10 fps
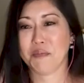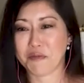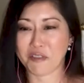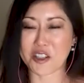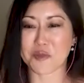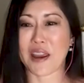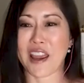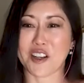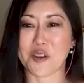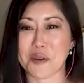raise my
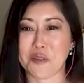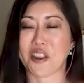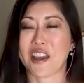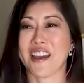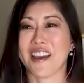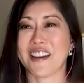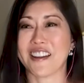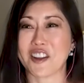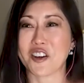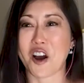hand up over the head
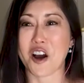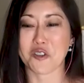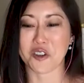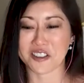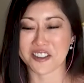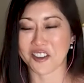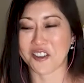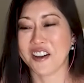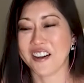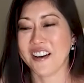and look awkward.
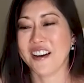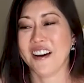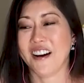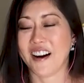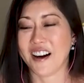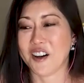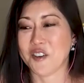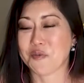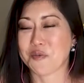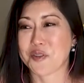So
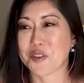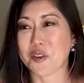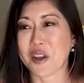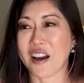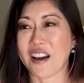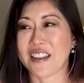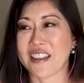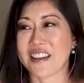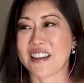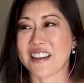yeah, I
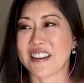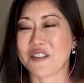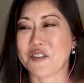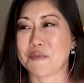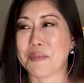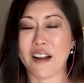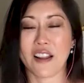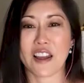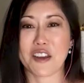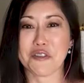think
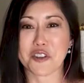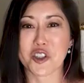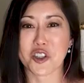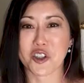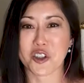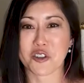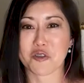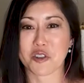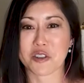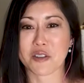ballet for sure
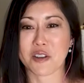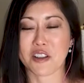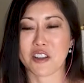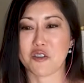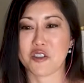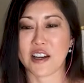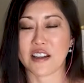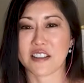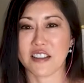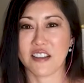was a huge
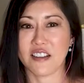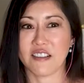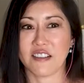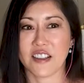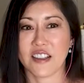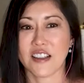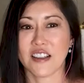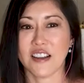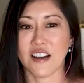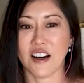asset. And,
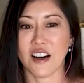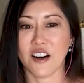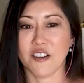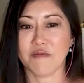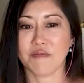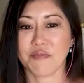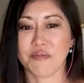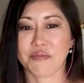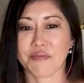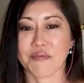
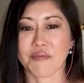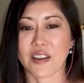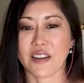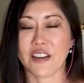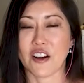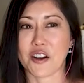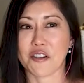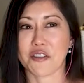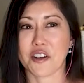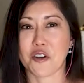I
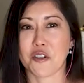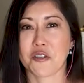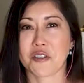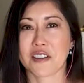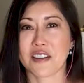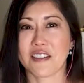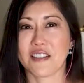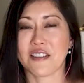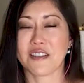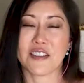don't know,
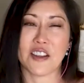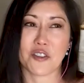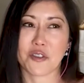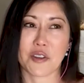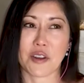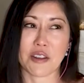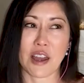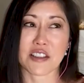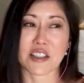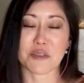
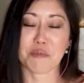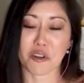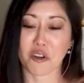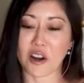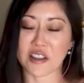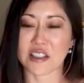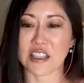as I progressed, they